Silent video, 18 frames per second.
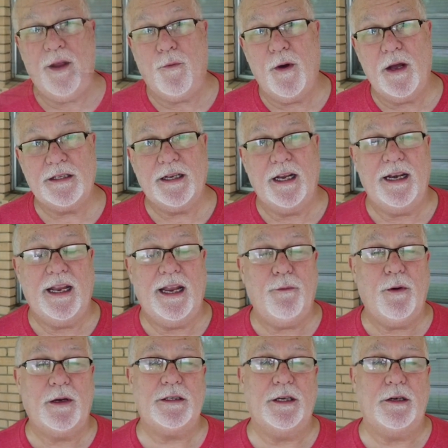
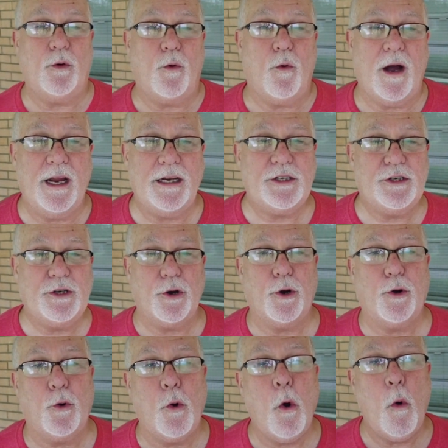he wasn't quite
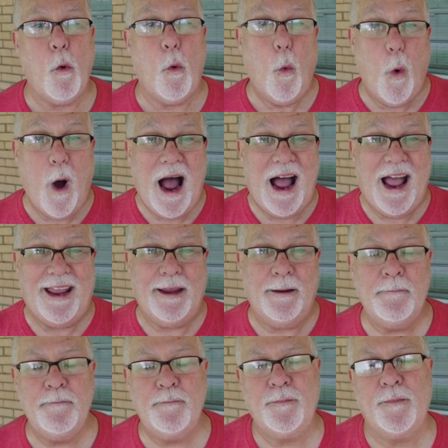sure
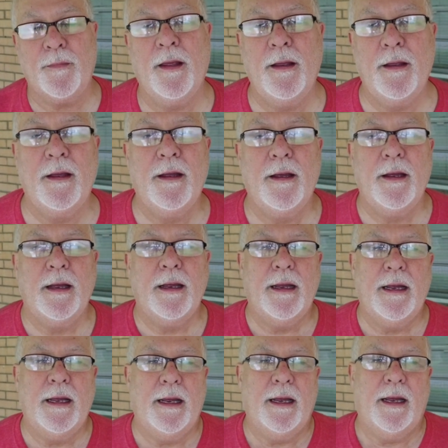why.
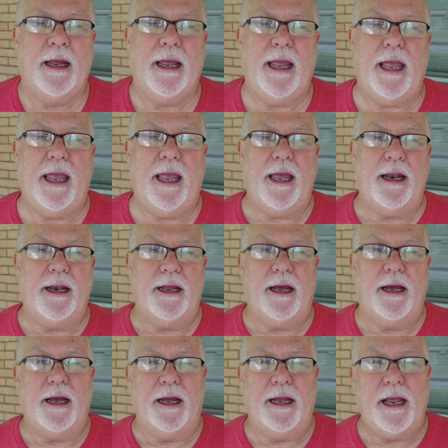And
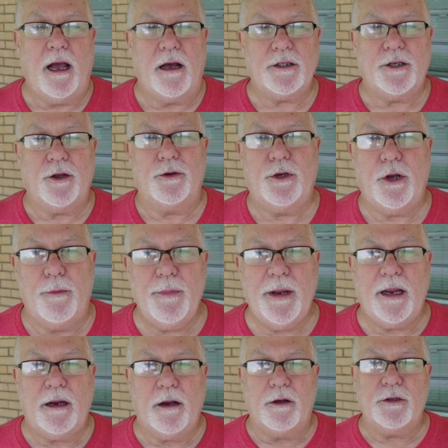he also told
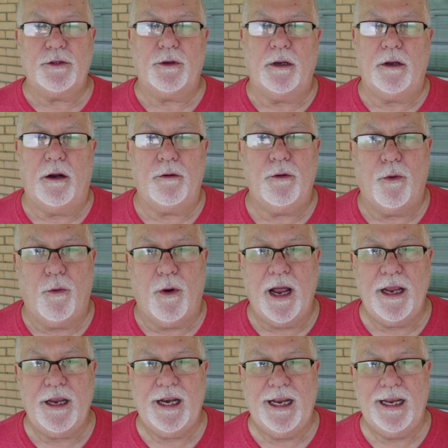me, he goes, I don't know
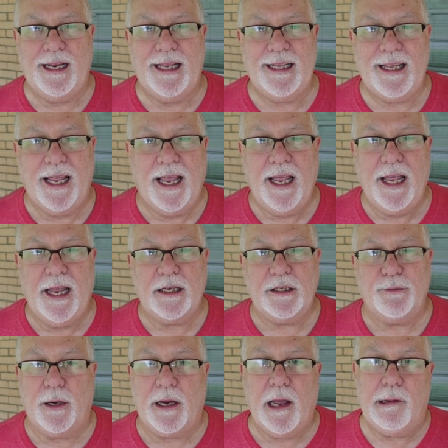why you didn't get the
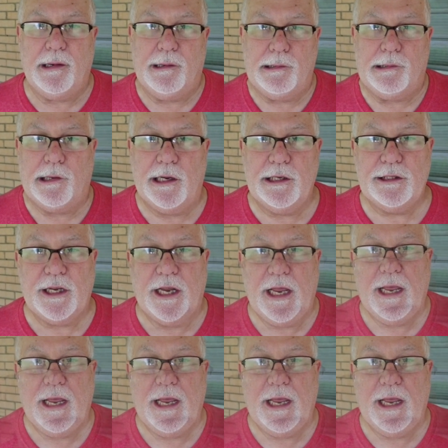eggs. We got tons of